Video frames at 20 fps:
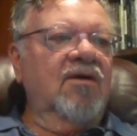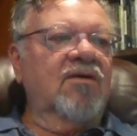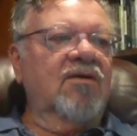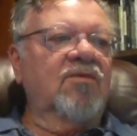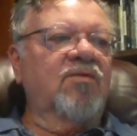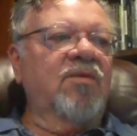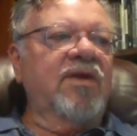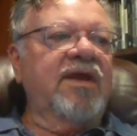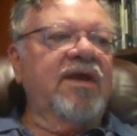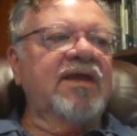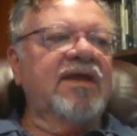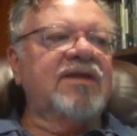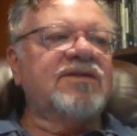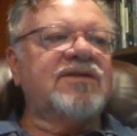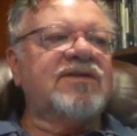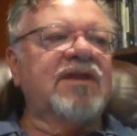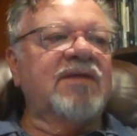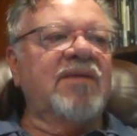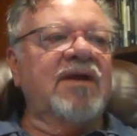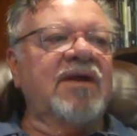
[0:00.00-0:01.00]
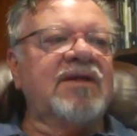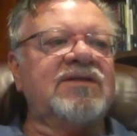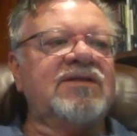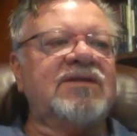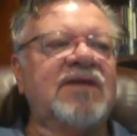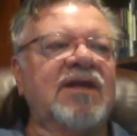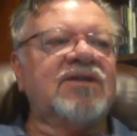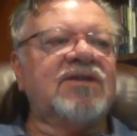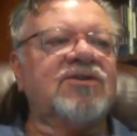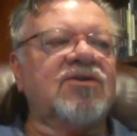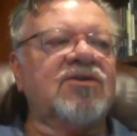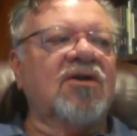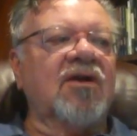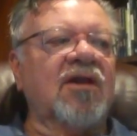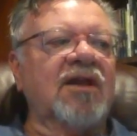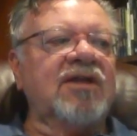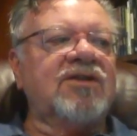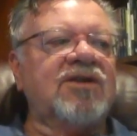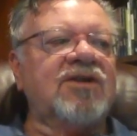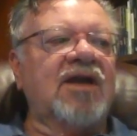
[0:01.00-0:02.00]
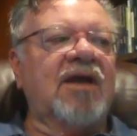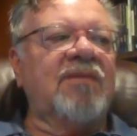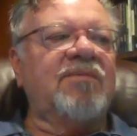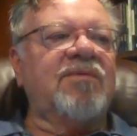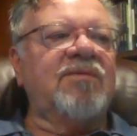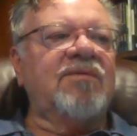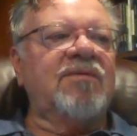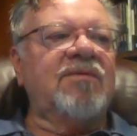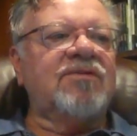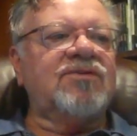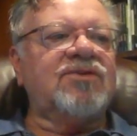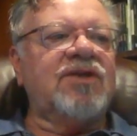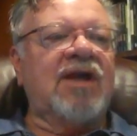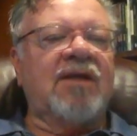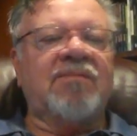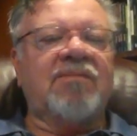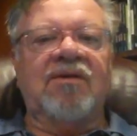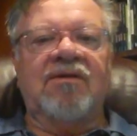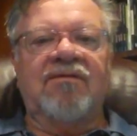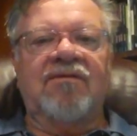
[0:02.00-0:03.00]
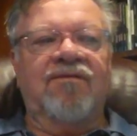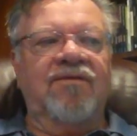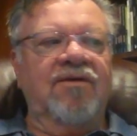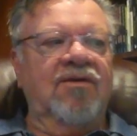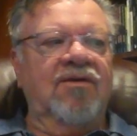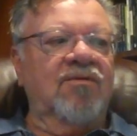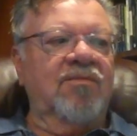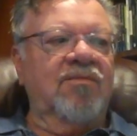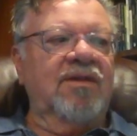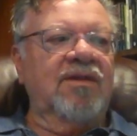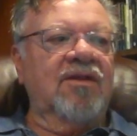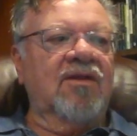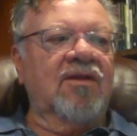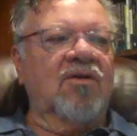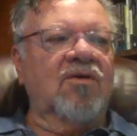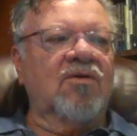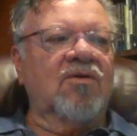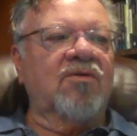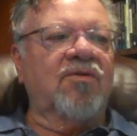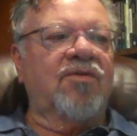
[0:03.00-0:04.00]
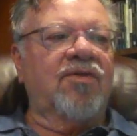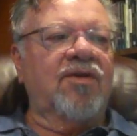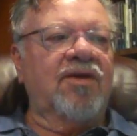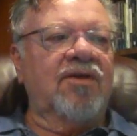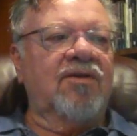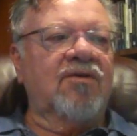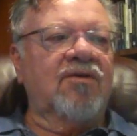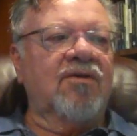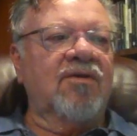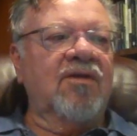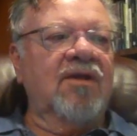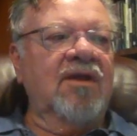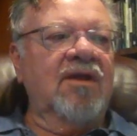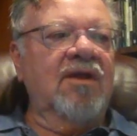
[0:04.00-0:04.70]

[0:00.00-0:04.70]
On weekends, they might see a Charlie Chaplin film in the local theater.